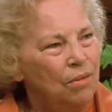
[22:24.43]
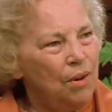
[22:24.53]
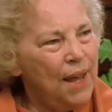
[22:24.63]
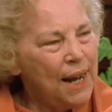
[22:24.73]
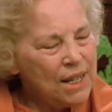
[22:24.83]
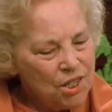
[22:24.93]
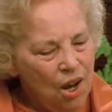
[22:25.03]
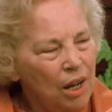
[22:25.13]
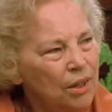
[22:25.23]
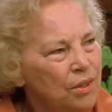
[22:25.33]
for that
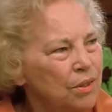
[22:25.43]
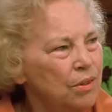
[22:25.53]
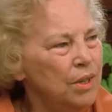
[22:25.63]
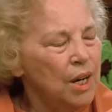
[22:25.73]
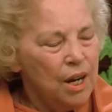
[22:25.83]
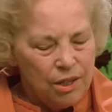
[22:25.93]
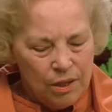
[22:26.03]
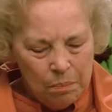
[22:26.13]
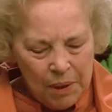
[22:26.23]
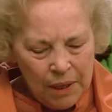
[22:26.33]
solitude,
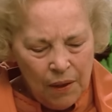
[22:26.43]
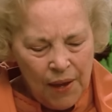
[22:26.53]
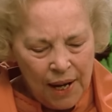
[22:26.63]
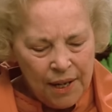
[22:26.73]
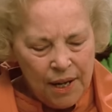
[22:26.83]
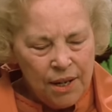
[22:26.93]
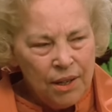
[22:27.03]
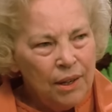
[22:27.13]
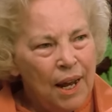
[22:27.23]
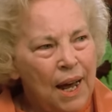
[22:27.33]
to build that
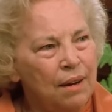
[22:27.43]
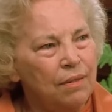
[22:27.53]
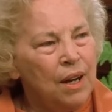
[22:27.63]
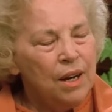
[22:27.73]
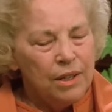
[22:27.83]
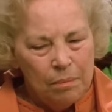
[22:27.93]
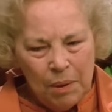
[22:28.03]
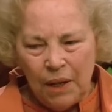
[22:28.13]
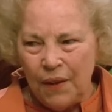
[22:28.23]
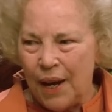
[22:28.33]
inner life, to
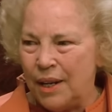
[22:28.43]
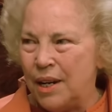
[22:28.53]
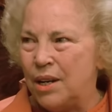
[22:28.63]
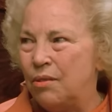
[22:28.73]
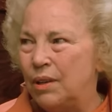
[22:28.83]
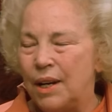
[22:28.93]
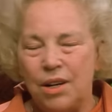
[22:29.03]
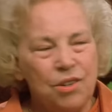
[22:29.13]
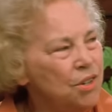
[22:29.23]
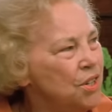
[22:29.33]
build that inner
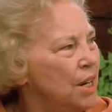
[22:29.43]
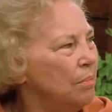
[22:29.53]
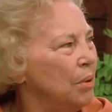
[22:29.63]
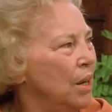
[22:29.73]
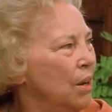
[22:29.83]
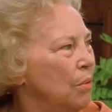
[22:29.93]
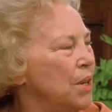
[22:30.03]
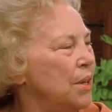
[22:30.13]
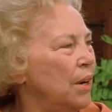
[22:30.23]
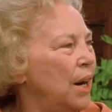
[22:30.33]
relationship
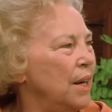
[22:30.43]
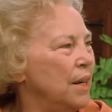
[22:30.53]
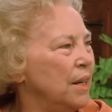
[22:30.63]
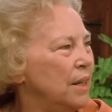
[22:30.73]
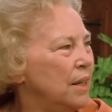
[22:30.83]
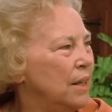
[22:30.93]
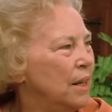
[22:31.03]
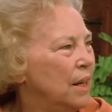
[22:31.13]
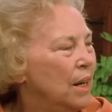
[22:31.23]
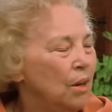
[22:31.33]
with God.
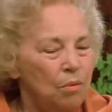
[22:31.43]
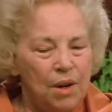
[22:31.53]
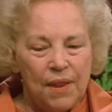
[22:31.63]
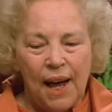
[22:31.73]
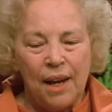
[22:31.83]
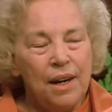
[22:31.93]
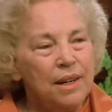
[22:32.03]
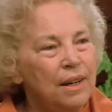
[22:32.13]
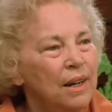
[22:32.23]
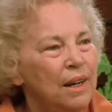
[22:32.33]
Without it,
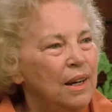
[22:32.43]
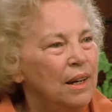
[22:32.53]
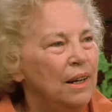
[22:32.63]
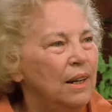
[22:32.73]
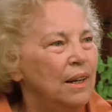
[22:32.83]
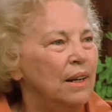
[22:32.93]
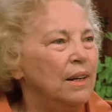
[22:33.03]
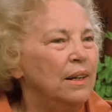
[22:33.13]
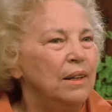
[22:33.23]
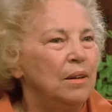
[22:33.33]

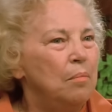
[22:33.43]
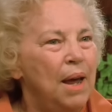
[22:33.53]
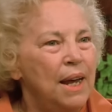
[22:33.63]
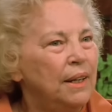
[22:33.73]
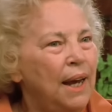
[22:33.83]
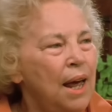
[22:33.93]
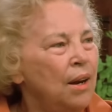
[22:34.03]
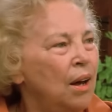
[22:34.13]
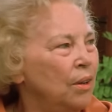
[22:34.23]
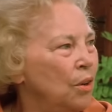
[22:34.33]
man
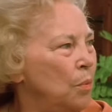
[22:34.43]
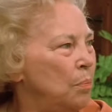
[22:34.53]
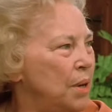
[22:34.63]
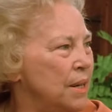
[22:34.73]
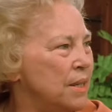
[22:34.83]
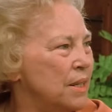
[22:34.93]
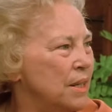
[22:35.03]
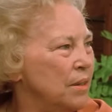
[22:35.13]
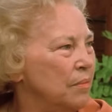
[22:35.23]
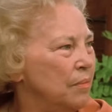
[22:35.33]
cannot know peace.